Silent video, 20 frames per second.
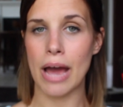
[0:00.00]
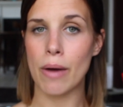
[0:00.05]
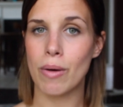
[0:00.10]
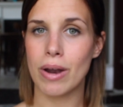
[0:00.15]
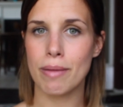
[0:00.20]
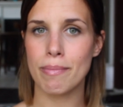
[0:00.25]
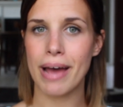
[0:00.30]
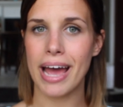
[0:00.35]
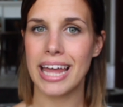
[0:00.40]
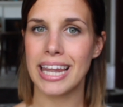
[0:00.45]
I
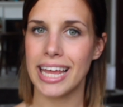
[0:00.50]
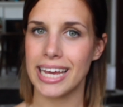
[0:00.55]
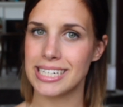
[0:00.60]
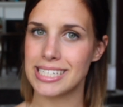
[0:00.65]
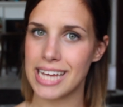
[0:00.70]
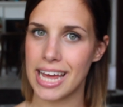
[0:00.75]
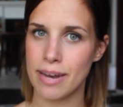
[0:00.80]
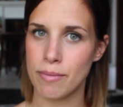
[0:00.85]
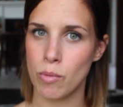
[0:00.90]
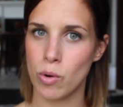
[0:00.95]
want to buy
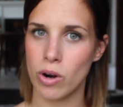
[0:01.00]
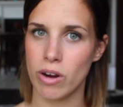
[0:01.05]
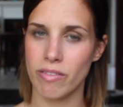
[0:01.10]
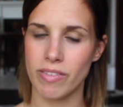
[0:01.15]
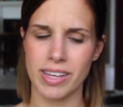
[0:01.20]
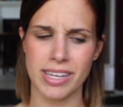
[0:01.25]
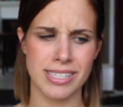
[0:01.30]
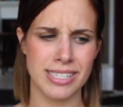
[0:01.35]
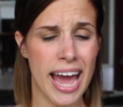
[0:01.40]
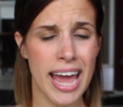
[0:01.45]
like 10 more
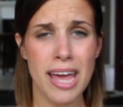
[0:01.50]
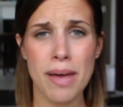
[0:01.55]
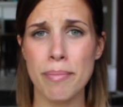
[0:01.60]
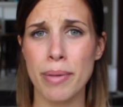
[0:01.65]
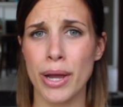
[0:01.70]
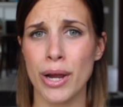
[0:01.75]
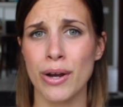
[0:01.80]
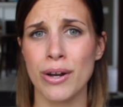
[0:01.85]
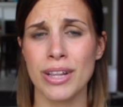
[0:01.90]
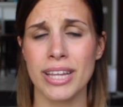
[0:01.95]
of these. I
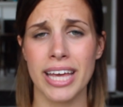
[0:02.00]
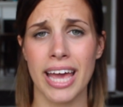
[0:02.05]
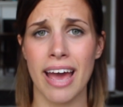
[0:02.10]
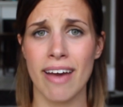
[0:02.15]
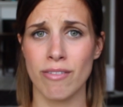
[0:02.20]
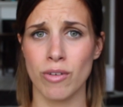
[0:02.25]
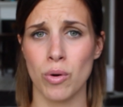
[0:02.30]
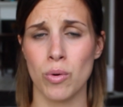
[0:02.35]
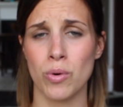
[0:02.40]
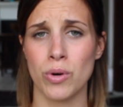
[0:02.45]
apparently
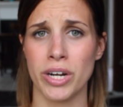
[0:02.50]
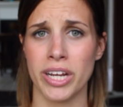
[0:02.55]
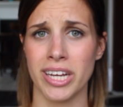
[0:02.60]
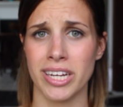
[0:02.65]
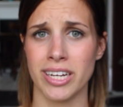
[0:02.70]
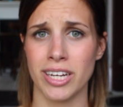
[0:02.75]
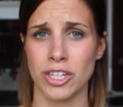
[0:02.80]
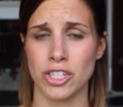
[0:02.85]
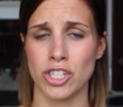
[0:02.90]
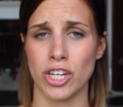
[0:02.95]
have a
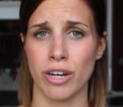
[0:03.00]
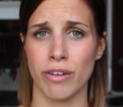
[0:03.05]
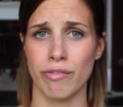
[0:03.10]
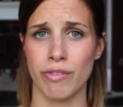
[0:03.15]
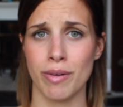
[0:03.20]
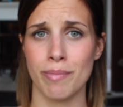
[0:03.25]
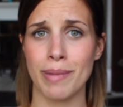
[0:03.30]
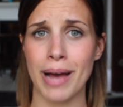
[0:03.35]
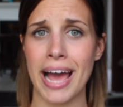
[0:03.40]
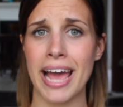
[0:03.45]
hoarding
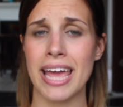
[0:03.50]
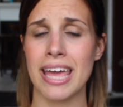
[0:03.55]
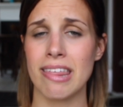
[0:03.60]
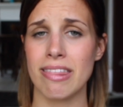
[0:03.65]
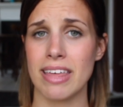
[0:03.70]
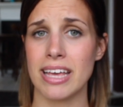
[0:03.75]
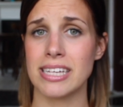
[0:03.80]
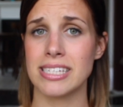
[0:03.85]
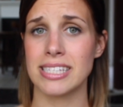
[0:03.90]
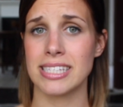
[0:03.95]
addiction for
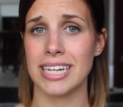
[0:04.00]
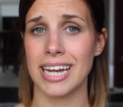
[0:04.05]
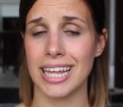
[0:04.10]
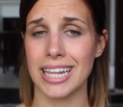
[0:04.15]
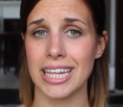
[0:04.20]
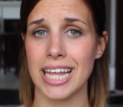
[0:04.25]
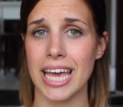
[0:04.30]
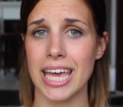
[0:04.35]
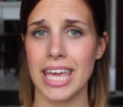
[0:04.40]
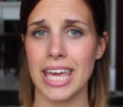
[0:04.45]
buying things that
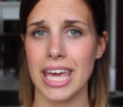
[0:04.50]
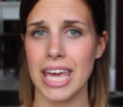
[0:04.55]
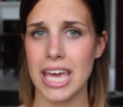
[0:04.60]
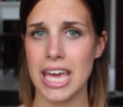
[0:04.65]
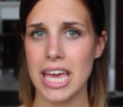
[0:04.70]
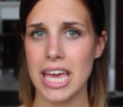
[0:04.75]
I like